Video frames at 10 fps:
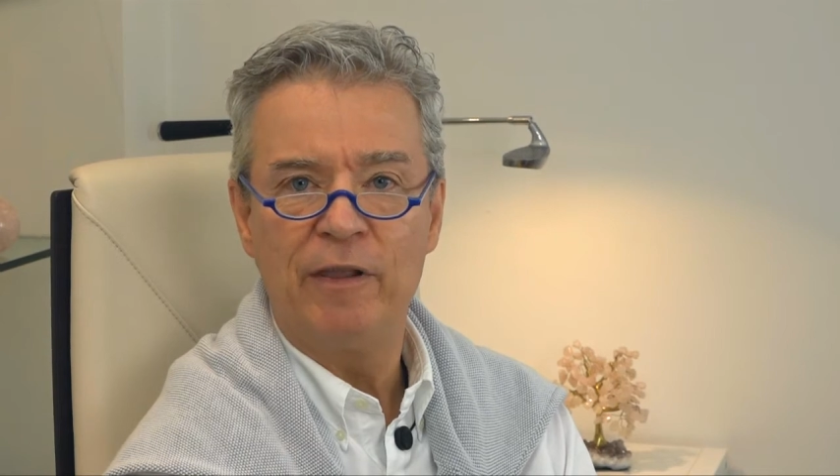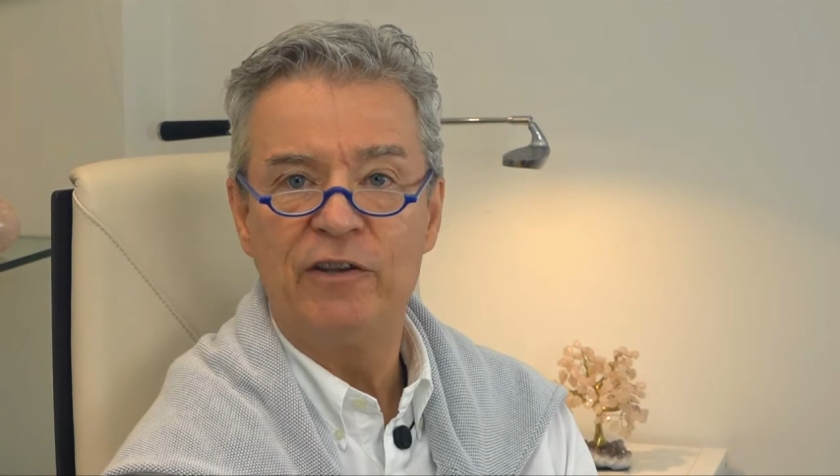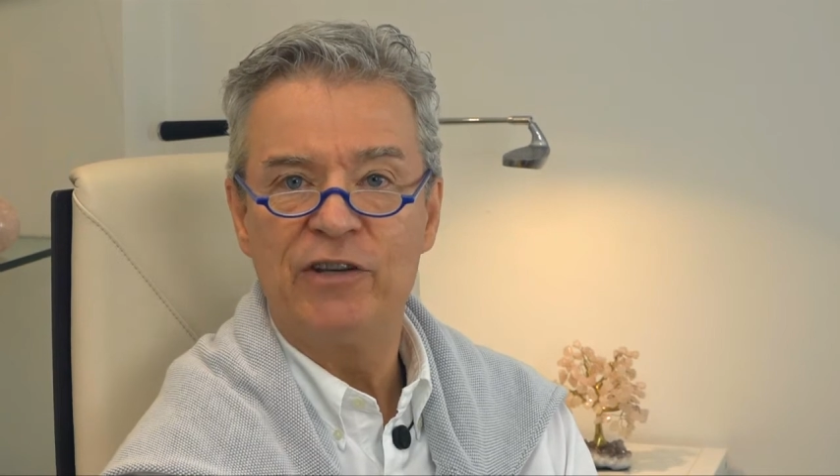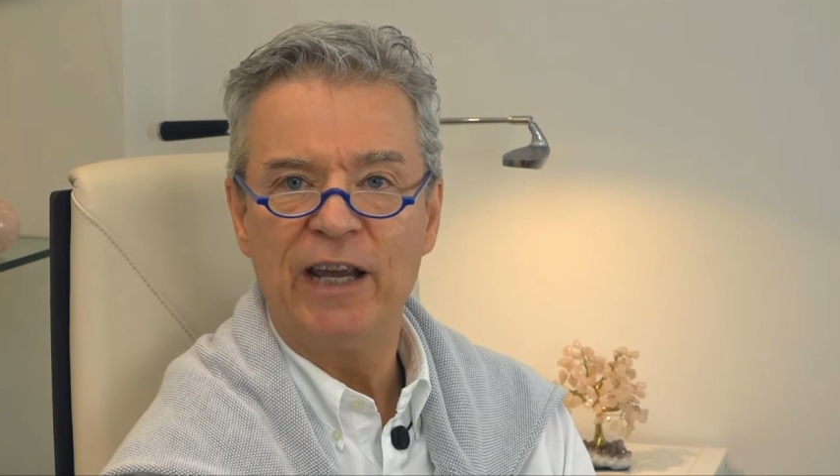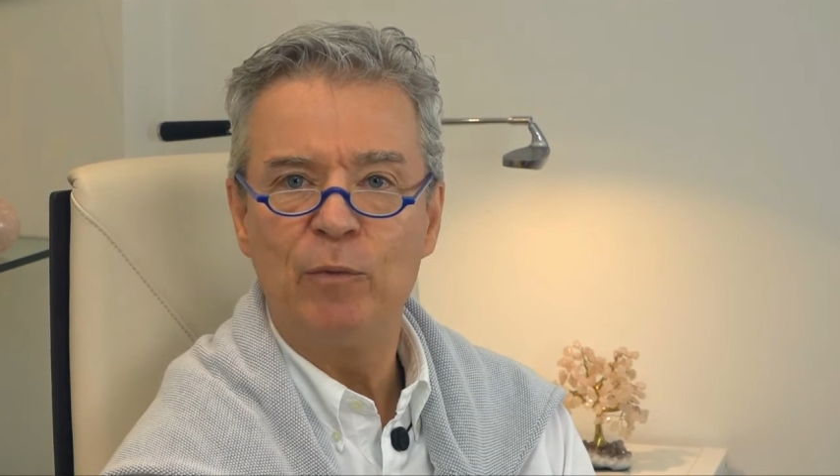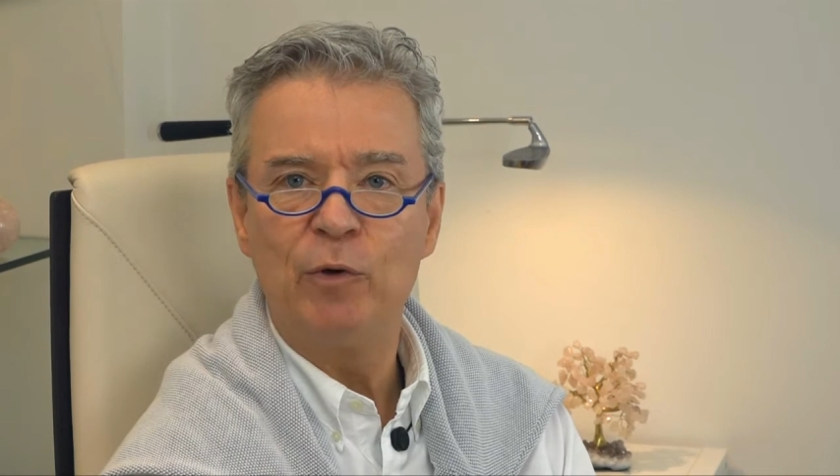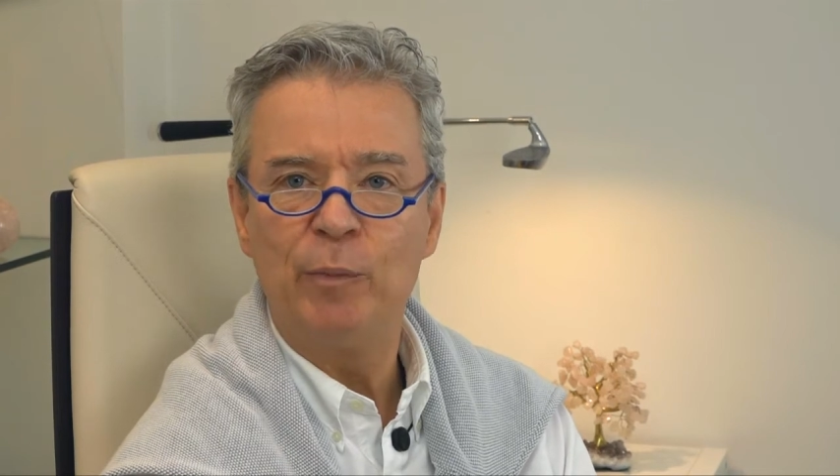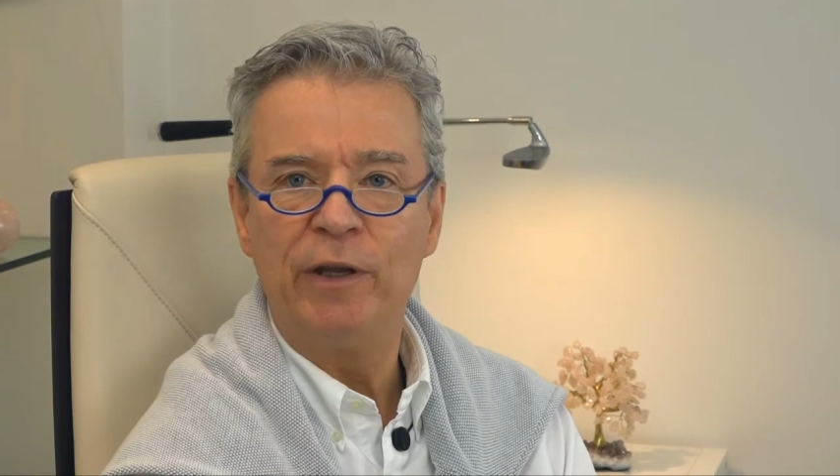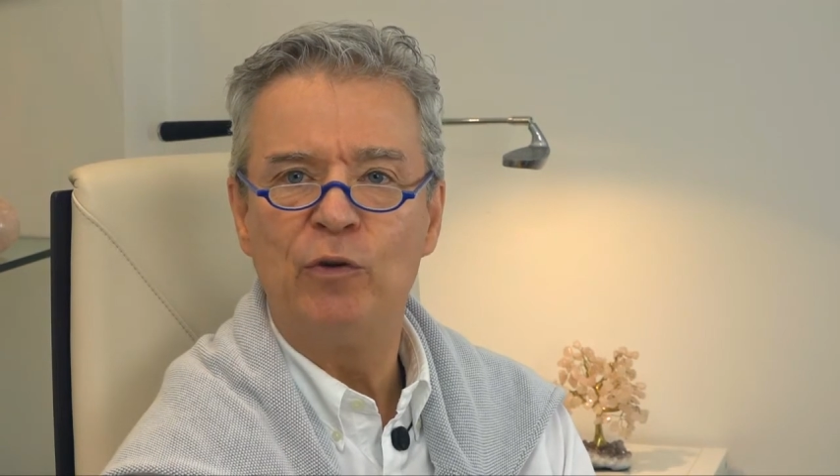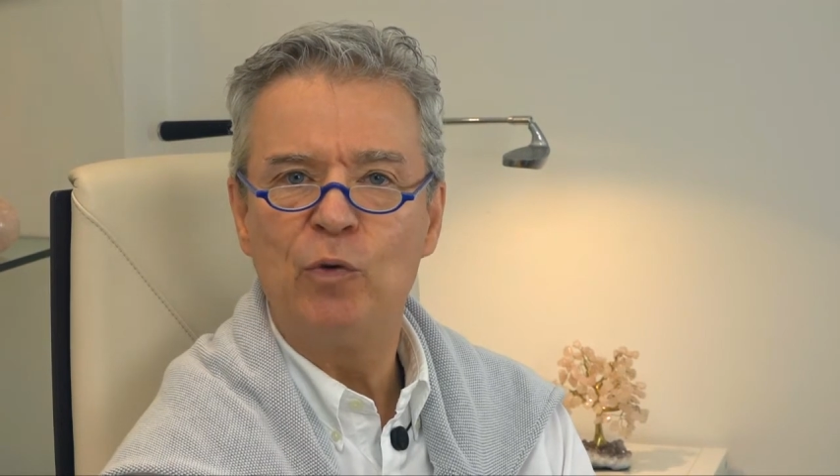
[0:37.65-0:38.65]
the chain
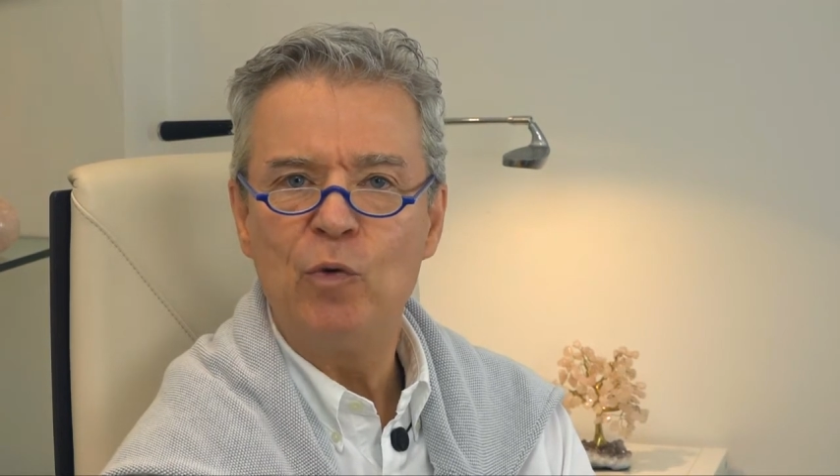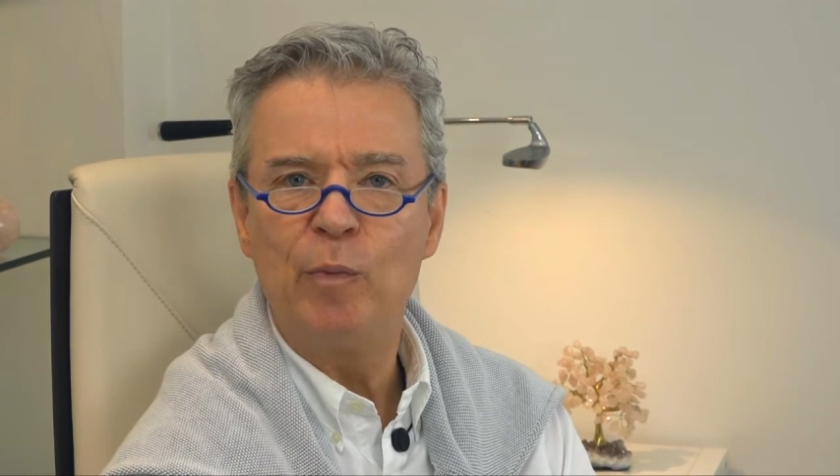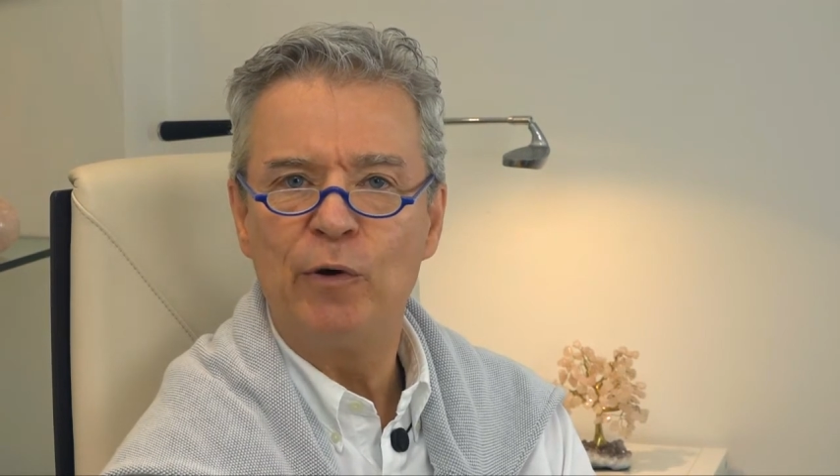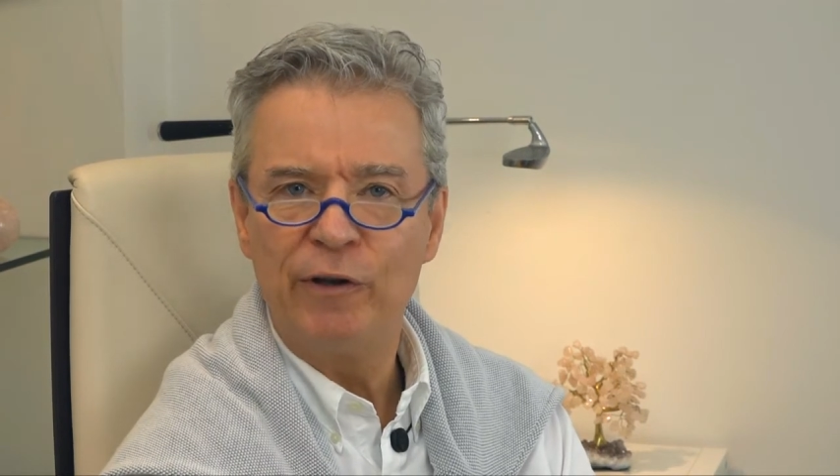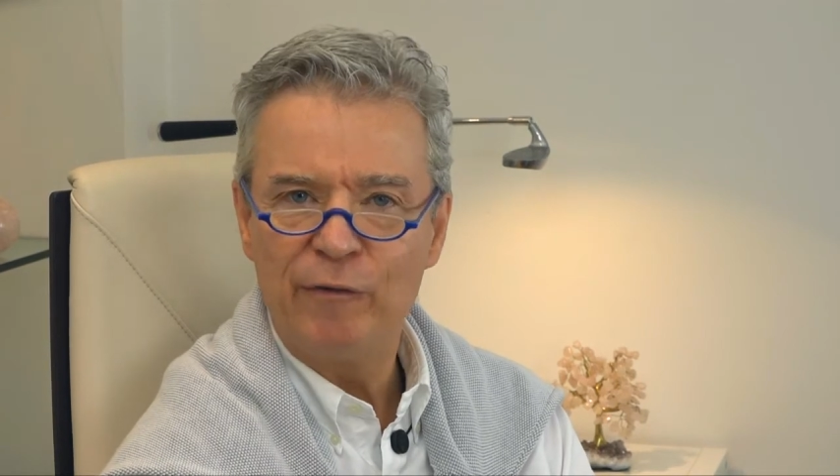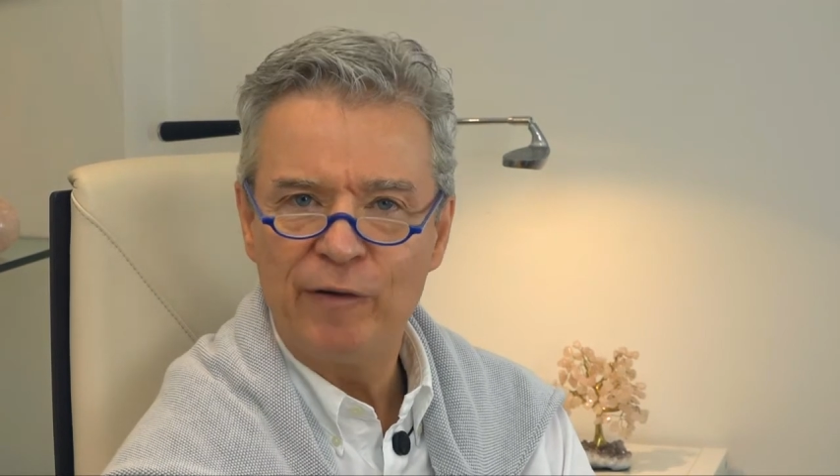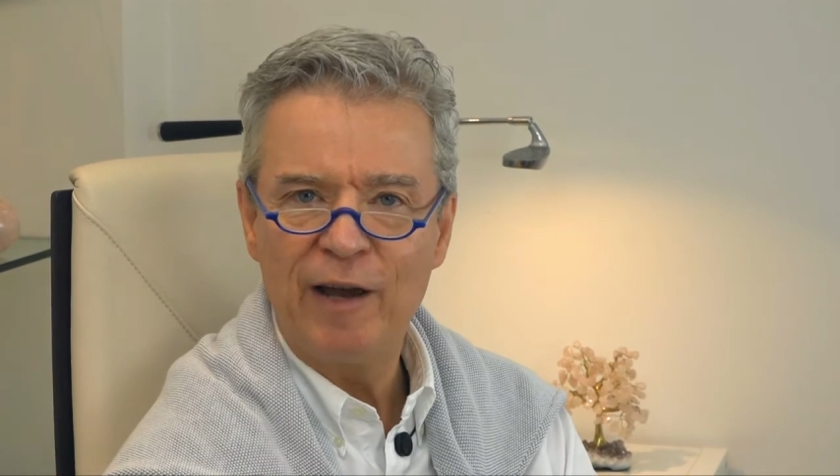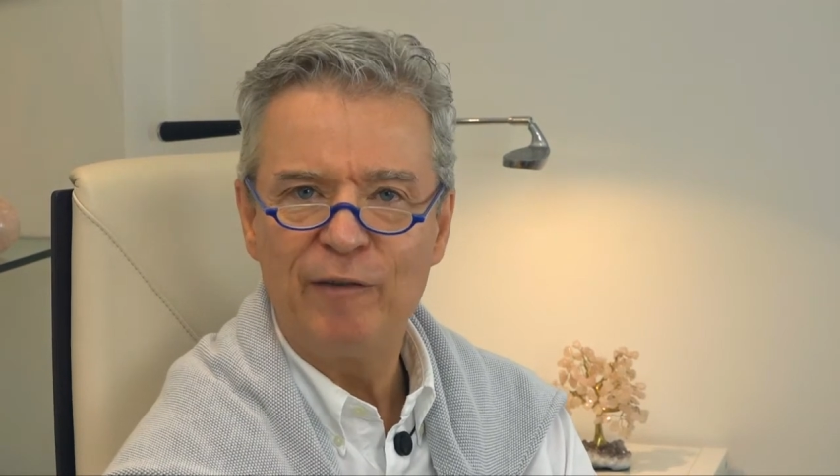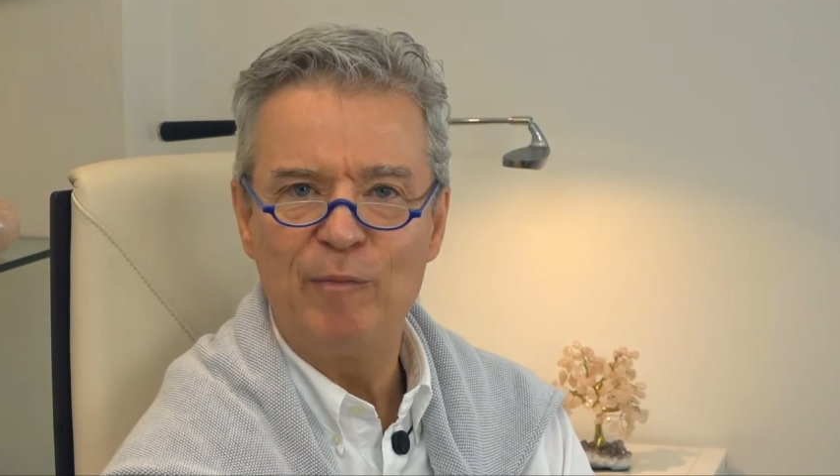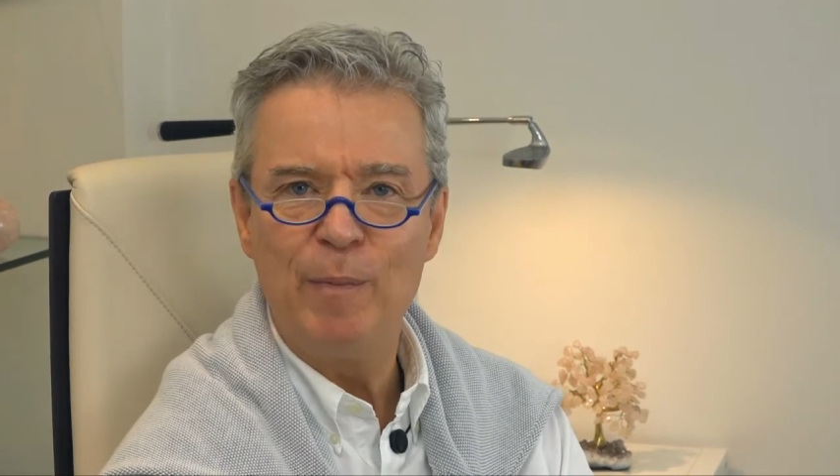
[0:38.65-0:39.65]
would be 2.5